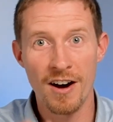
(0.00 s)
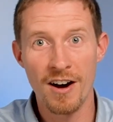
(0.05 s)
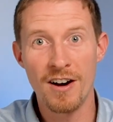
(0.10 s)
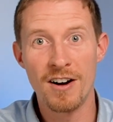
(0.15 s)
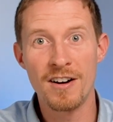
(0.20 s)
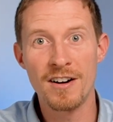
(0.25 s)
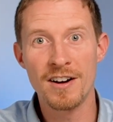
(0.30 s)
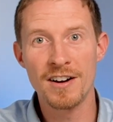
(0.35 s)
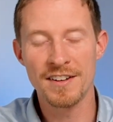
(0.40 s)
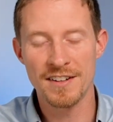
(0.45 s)

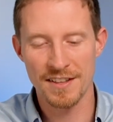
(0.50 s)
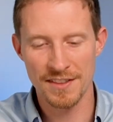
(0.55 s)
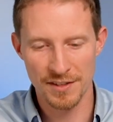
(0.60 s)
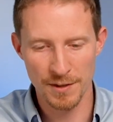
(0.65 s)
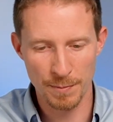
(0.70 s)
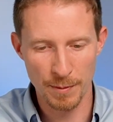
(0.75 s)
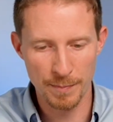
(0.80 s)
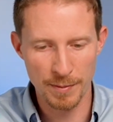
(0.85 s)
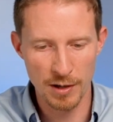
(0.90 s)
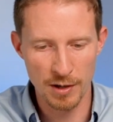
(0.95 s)
on
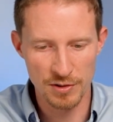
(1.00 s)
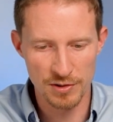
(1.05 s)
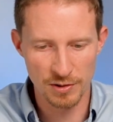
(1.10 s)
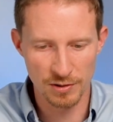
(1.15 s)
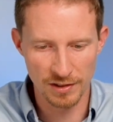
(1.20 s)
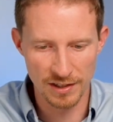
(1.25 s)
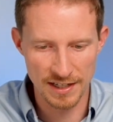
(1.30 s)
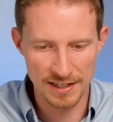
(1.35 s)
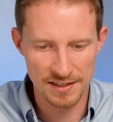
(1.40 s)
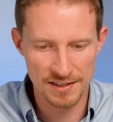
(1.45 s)
the
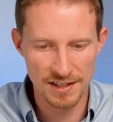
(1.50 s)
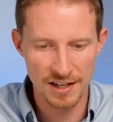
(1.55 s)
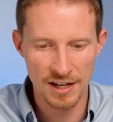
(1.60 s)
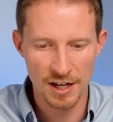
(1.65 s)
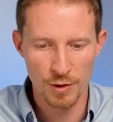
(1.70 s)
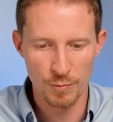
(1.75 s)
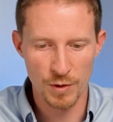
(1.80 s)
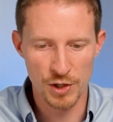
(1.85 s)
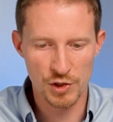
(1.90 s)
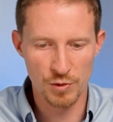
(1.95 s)
proposal list,
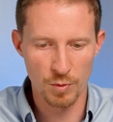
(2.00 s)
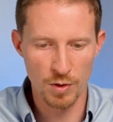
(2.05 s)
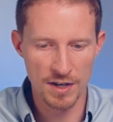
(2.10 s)
which